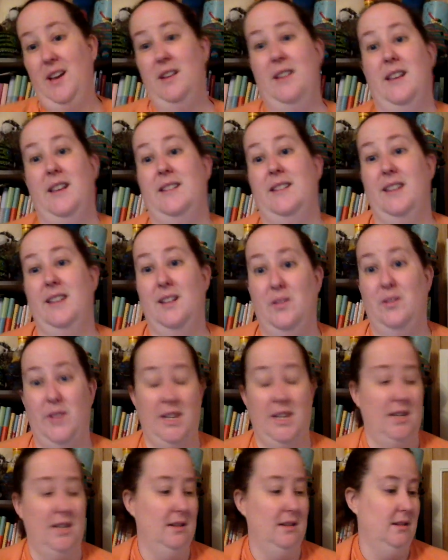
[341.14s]
like six
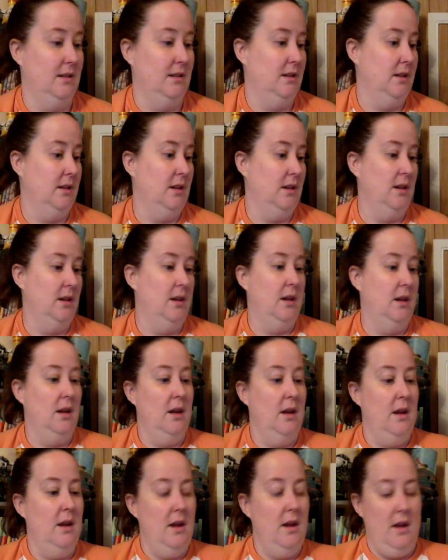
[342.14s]
feet,
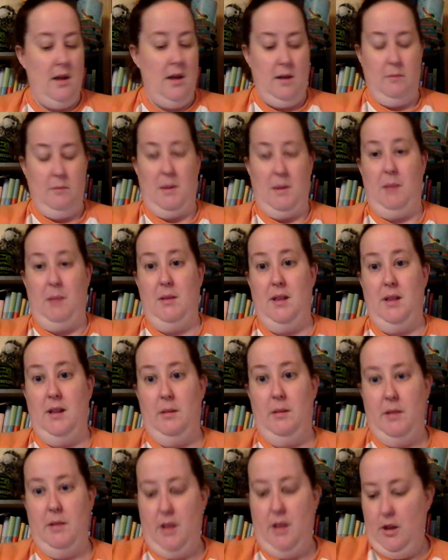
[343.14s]
maybe a
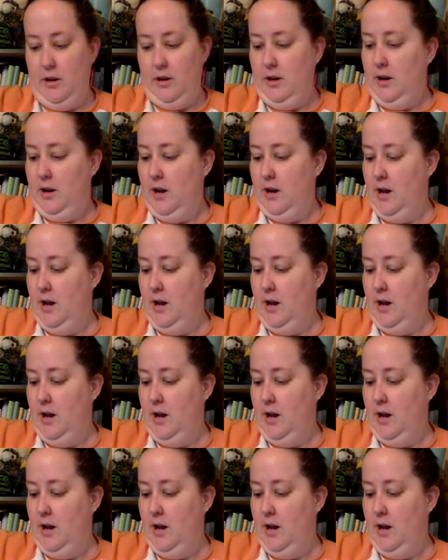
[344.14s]
little bit longer.